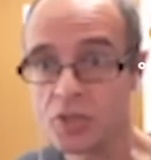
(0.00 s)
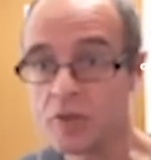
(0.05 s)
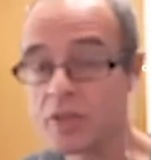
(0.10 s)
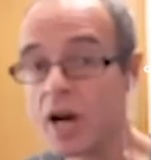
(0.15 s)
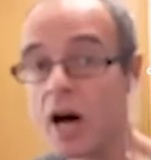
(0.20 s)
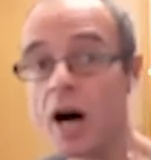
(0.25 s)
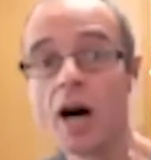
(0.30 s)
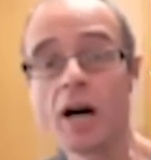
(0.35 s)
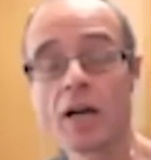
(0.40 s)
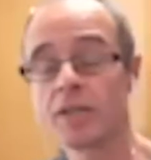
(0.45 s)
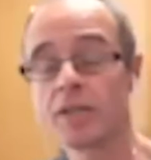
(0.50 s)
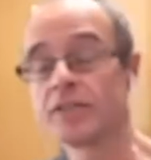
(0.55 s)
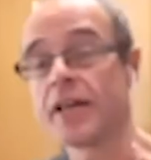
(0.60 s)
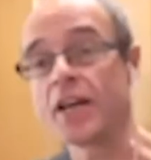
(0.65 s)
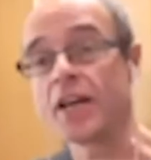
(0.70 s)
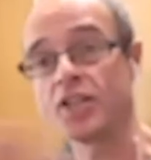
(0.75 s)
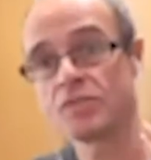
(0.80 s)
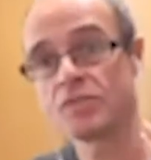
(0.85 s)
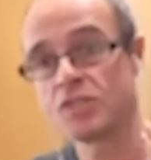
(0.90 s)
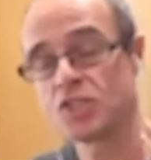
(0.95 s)
You know, the
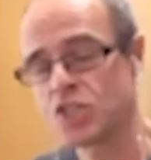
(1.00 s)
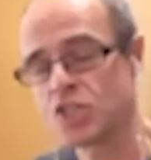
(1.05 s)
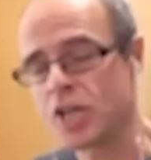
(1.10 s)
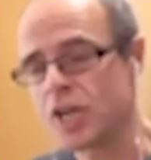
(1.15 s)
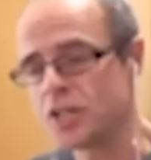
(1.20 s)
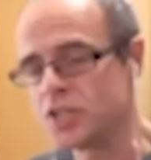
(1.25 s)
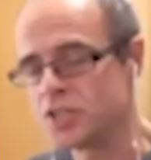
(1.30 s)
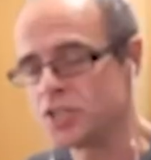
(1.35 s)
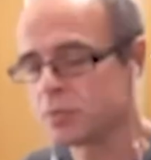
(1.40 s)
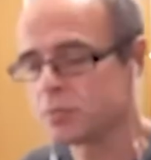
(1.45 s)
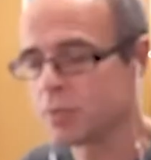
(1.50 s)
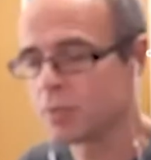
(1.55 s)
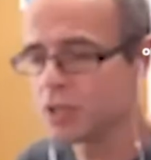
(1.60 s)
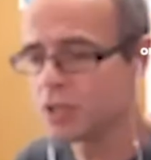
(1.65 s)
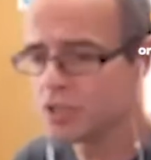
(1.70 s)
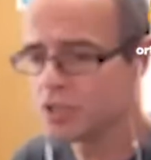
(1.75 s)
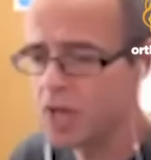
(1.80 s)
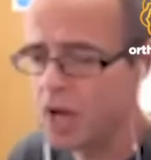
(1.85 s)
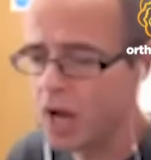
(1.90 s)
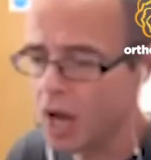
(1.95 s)
architecture has changed. And
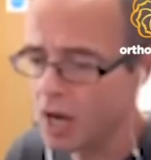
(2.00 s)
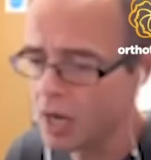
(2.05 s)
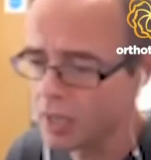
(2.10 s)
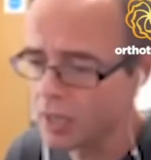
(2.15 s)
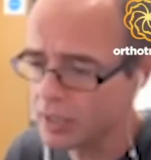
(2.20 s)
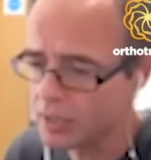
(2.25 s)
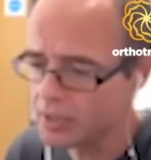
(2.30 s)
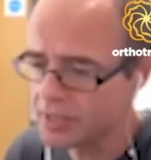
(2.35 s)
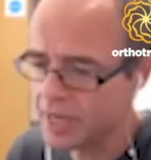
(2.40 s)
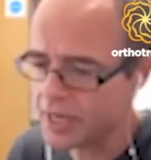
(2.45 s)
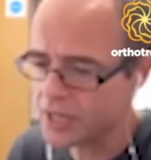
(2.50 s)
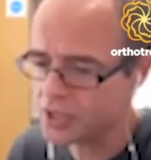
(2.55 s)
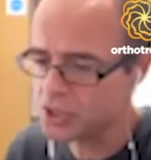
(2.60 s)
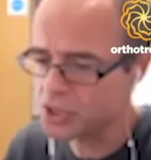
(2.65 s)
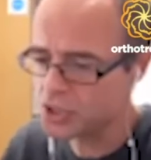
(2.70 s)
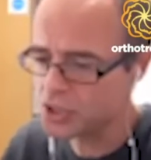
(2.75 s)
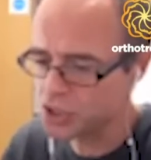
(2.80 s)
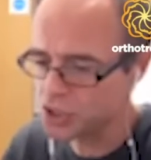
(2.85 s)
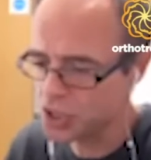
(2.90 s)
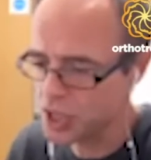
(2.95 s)
because the
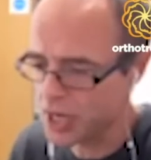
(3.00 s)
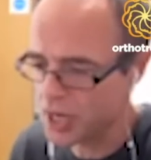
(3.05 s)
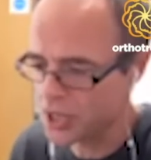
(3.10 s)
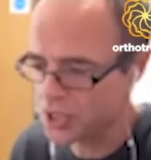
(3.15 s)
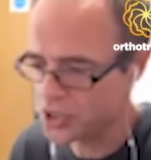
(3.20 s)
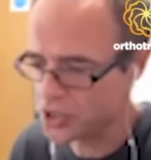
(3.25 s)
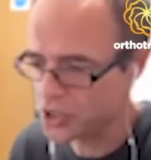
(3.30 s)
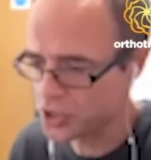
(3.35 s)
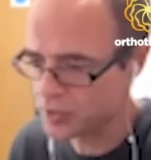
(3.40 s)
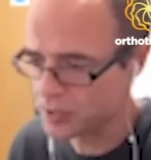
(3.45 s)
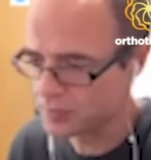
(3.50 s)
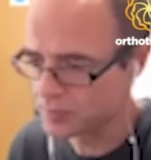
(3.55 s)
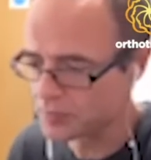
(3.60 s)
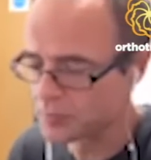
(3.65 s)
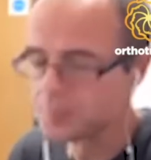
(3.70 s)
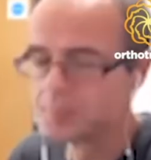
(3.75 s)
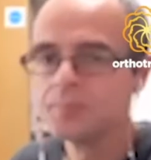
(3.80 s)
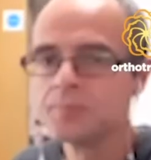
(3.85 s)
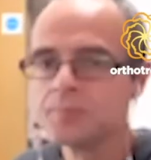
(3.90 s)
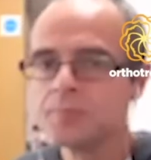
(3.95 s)
architecture's changed,
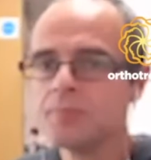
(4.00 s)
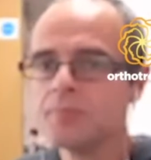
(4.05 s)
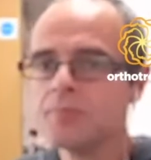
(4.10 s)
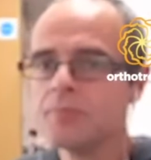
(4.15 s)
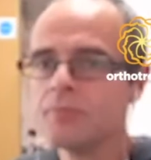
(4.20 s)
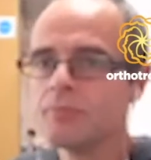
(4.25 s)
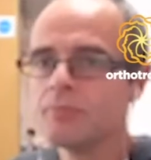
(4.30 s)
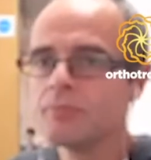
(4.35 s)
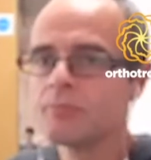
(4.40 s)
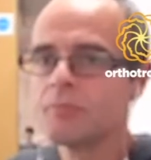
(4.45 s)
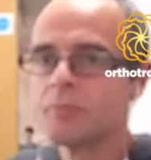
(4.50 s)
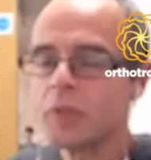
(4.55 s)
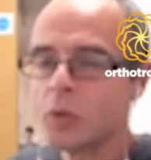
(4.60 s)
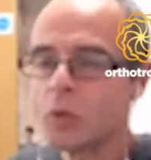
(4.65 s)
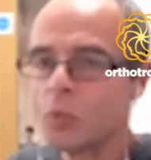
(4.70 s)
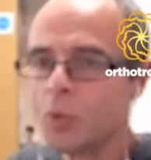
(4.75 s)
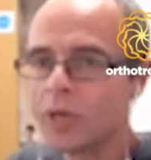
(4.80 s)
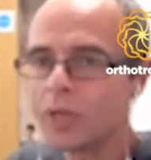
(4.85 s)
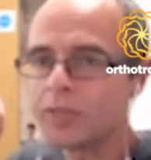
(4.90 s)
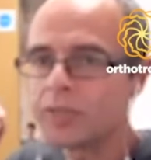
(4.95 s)

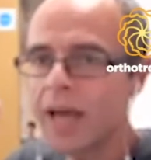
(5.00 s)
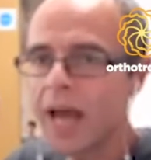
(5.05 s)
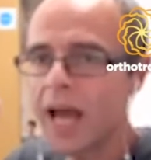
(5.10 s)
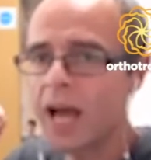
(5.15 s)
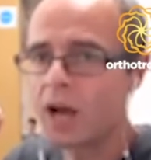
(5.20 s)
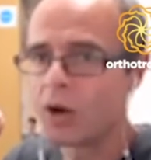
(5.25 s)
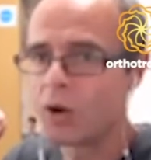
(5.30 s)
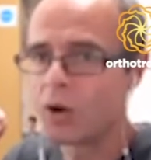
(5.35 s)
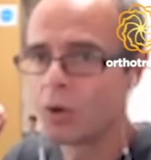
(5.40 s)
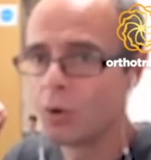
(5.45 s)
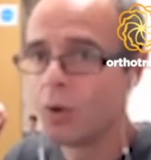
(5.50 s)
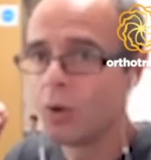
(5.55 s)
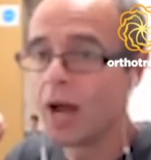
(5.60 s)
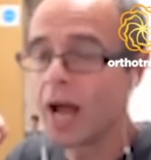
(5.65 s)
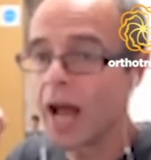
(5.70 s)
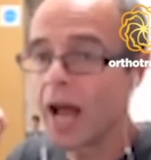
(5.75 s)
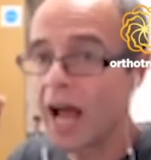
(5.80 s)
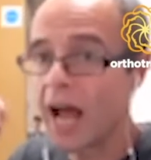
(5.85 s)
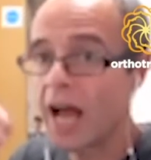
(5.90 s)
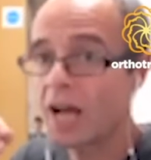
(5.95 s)
we're now
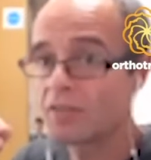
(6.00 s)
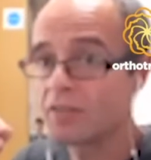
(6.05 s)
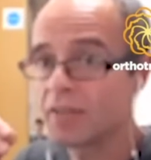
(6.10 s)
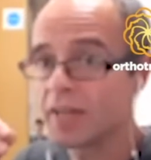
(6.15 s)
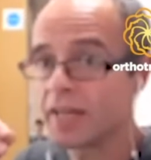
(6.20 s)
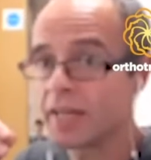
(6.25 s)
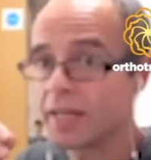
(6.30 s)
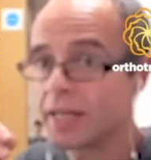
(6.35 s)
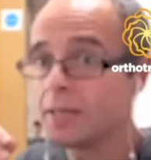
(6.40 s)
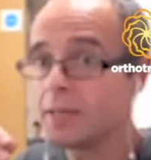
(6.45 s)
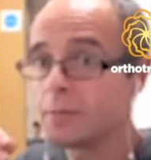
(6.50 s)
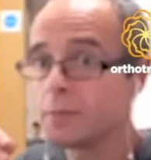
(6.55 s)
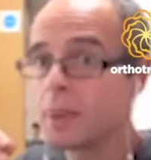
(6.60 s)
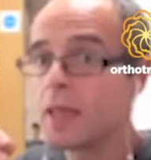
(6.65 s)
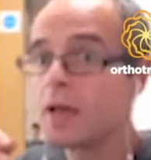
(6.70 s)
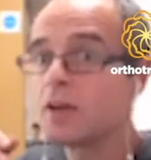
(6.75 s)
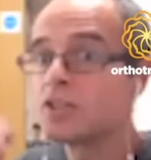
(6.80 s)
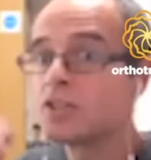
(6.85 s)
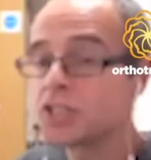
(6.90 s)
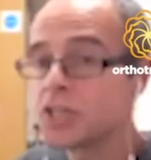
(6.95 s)
having
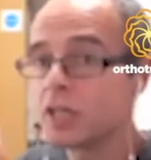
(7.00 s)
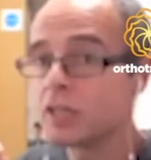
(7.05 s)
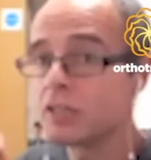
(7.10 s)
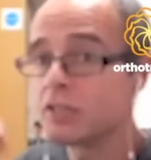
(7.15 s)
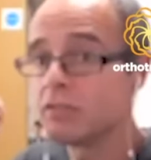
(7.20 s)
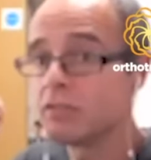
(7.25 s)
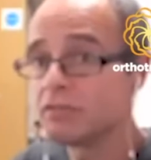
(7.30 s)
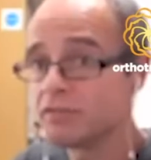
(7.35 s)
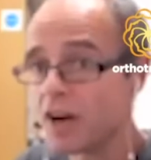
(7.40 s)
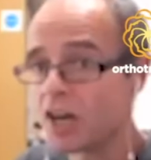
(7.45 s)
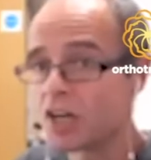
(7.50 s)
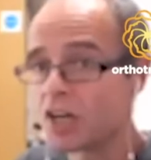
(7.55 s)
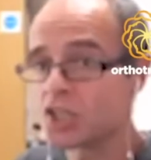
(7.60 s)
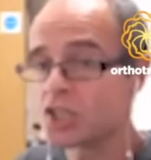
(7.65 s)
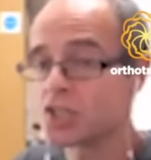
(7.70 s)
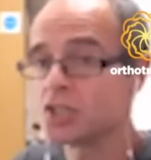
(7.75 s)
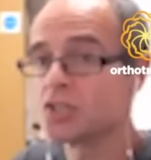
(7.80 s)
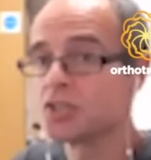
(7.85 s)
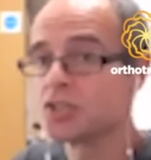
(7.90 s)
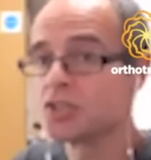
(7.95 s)
certain
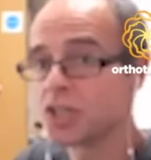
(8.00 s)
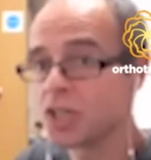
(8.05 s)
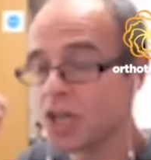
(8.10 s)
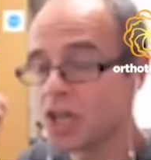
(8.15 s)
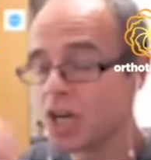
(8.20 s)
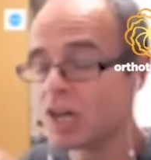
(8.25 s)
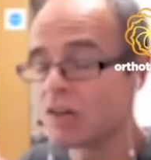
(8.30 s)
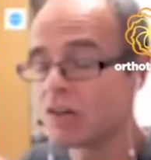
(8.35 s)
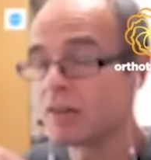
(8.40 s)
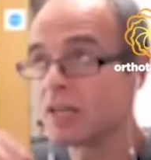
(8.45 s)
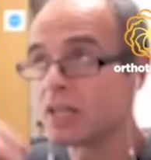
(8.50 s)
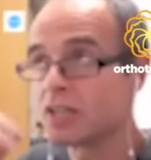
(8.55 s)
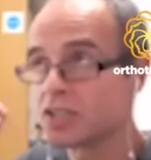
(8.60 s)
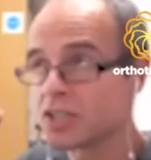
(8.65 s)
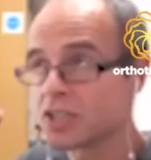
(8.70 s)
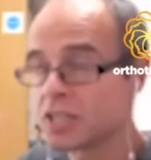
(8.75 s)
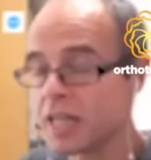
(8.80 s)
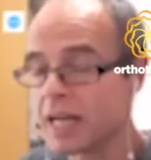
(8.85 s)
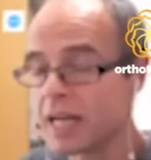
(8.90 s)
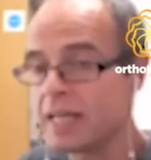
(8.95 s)
functions occurring at
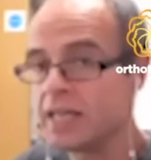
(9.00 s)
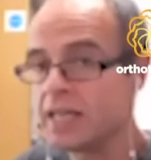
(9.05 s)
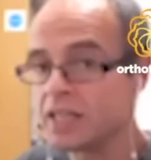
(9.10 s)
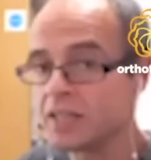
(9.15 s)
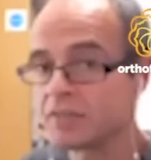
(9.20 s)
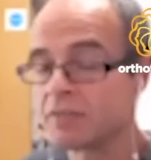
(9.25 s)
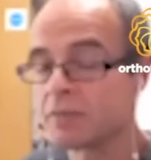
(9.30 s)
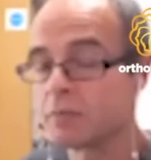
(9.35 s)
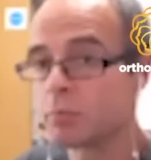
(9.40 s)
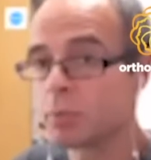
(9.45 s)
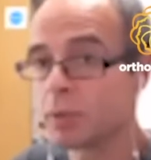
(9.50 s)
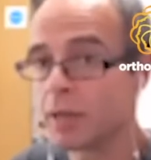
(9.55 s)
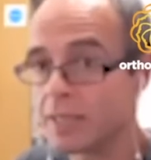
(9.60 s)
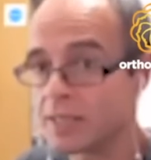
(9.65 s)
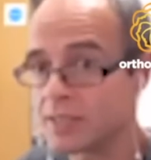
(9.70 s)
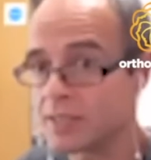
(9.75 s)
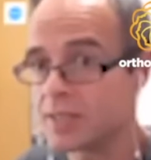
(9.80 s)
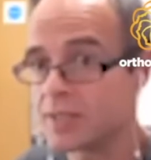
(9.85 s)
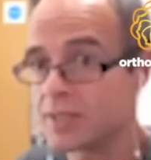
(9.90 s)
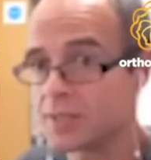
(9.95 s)
slightly different
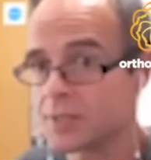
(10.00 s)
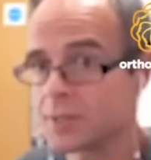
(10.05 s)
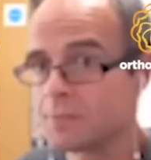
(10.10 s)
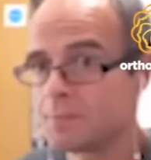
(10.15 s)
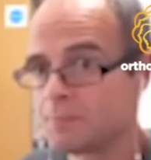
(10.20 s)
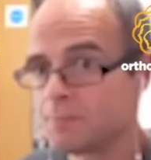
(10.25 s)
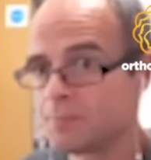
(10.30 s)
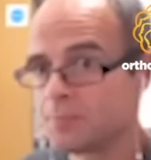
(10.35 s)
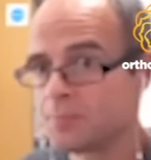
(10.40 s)
places.